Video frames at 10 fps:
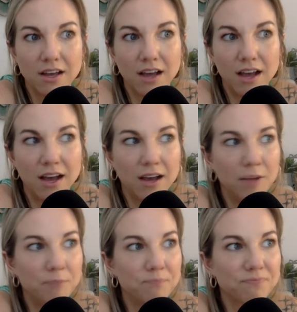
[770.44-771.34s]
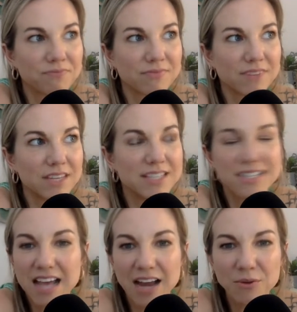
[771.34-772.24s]
I
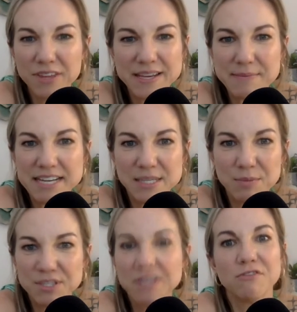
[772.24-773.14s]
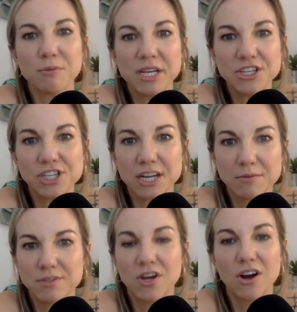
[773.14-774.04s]
don't think it makes it misinformation.
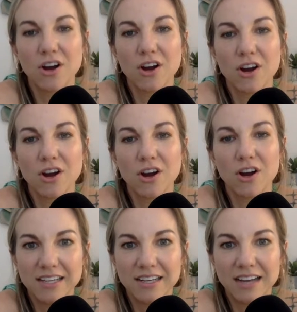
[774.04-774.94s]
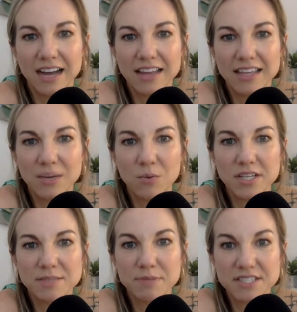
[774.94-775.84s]
I'm sorry. I think
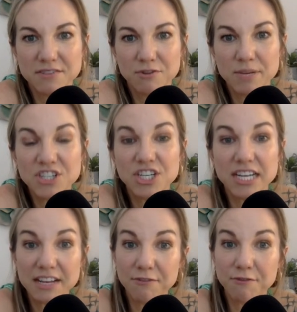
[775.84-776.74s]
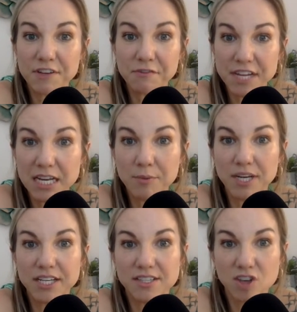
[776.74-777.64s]
what's misinformation, if
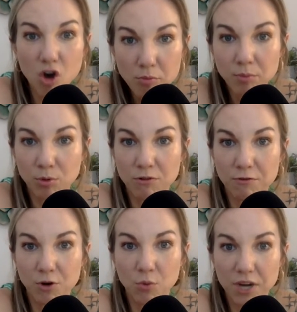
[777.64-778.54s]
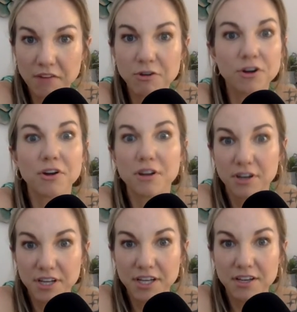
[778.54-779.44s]
anybody is culpable for whatever
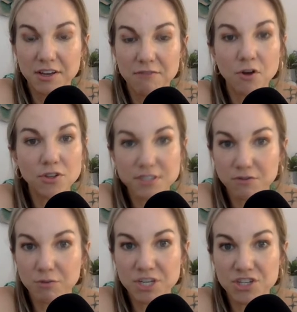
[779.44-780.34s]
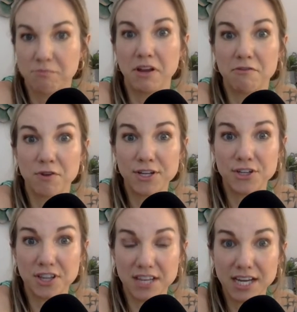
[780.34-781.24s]
false information my friend
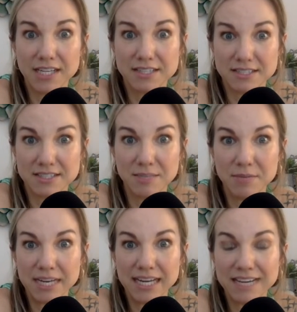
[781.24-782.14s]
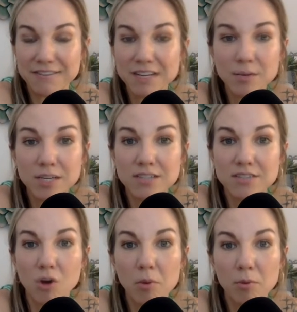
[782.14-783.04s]
online is disseminating, if anybody's
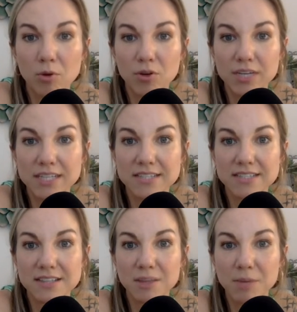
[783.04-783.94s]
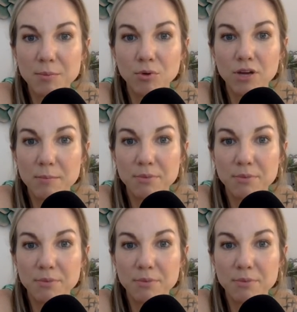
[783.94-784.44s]
culpable, it's the people in